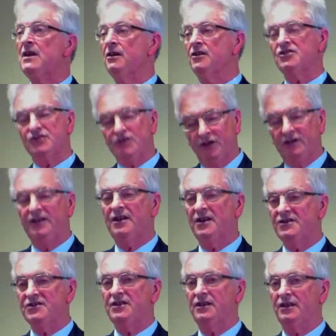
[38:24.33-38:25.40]
I certainly
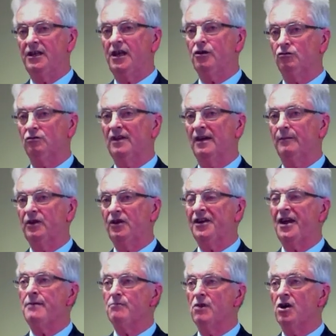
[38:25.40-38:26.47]
don't see it in local government. I
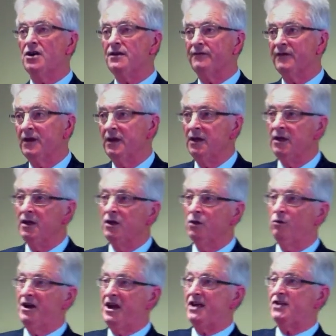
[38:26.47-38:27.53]
don't mind if
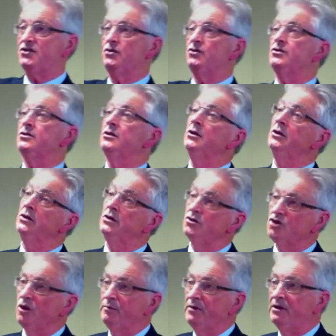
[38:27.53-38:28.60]
when Exxon
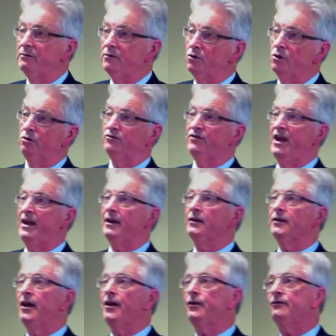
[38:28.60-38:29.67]
drop an oil
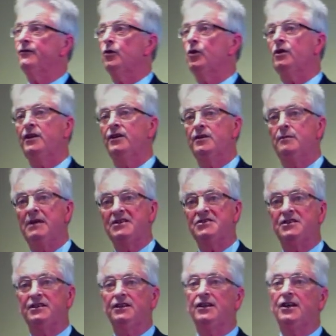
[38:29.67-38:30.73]
tanker load of oil in the
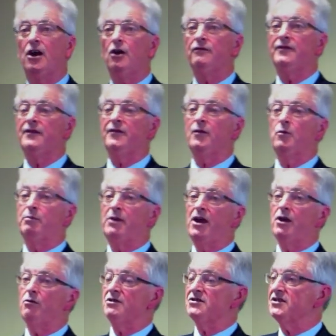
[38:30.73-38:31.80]
Mexican Gulf, if a
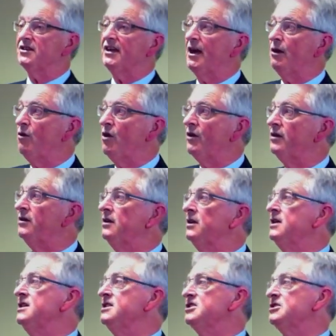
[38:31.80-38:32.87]
bloke wants to go on and
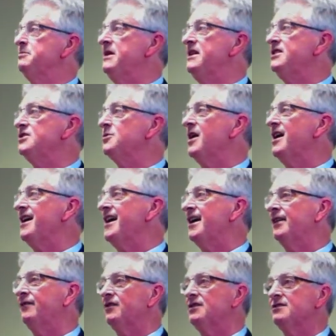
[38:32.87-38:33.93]
spin his way
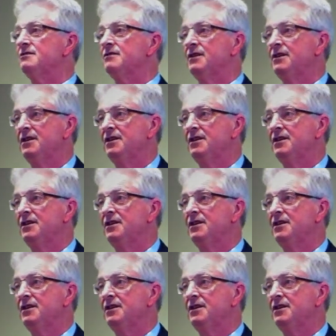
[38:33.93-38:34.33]
out of it and